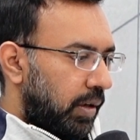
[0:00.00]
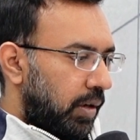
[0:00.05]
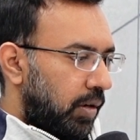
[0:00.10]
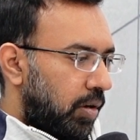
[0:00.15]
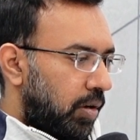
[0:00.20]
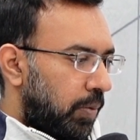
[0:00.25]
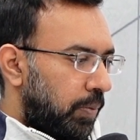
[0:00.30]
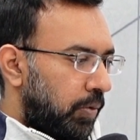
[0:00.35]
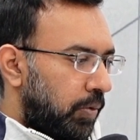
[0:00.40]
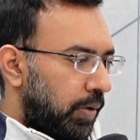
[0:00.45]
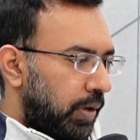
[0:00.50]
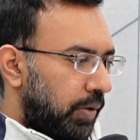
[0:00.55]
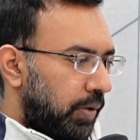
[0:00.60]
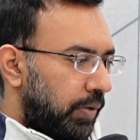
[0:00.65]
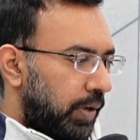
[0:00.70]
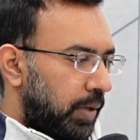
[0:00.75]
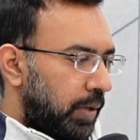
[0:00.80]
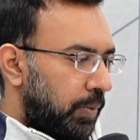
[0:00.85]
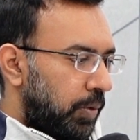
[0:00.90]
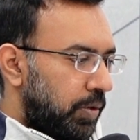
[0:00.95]
top
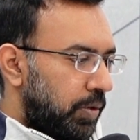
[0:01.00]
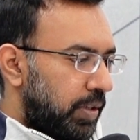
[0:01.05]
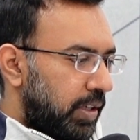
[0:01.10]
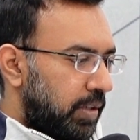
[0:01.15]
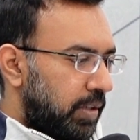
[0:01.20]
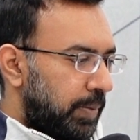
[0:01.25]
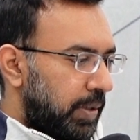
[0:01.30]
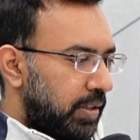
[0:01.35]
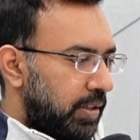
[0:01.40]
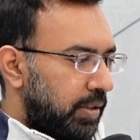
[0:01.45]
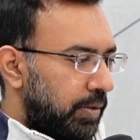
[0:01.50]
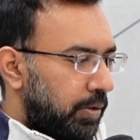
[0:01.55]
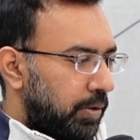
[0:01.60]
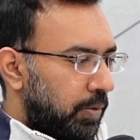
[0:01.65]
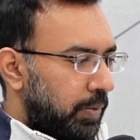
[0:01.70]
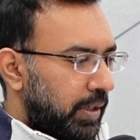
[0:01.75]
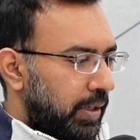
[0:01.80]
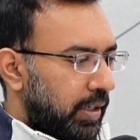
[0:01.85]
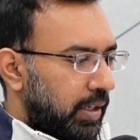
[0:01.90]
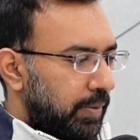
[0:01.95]
25 most expensive
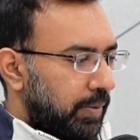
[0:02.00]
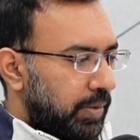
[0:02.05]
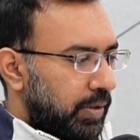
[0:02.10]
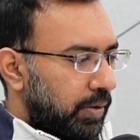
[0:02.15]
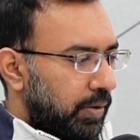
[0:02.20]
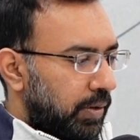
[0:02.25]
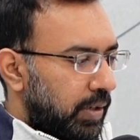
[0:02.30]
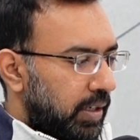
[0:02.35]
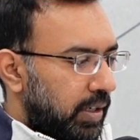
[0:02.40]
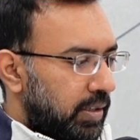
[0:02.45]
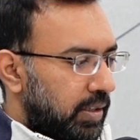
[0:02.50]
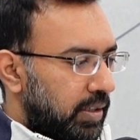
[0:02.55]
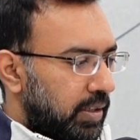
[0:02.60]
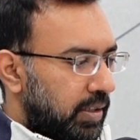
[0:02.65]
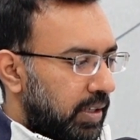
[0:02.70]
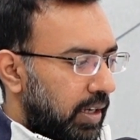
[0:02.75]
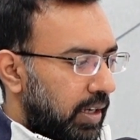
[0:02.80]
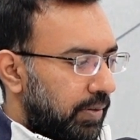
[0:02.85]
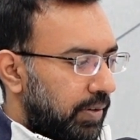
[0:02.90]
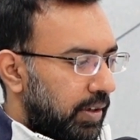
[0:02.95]
domain names. So let's
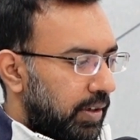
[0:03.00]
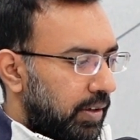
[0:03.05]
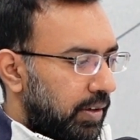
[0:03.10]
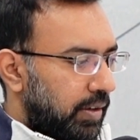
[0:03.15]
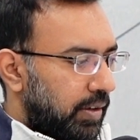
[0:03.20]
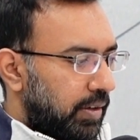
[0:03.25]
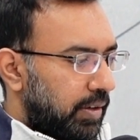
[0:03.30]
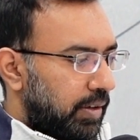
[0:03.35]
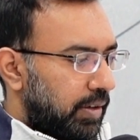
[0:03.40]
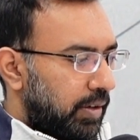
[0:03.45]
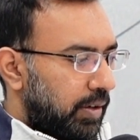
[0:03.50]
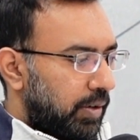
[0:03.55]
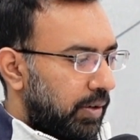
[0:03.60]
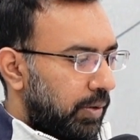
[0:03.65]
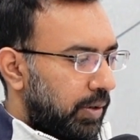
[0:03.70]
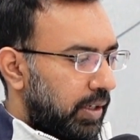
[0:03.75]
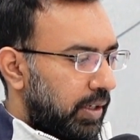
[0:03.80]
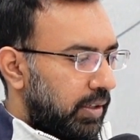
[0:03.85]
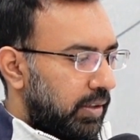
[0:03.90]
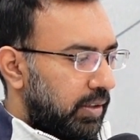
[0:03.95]
just have a
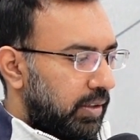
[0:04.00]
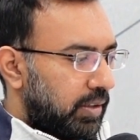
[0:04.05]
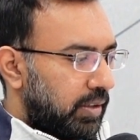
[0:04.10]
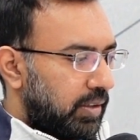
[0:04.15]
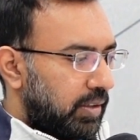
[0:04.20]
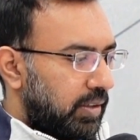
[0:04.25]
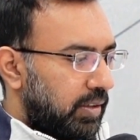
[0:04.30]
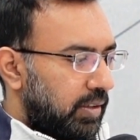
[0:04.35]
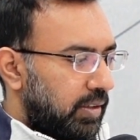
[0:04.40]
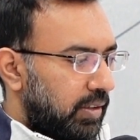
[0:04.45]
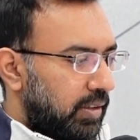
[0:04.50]
look at this.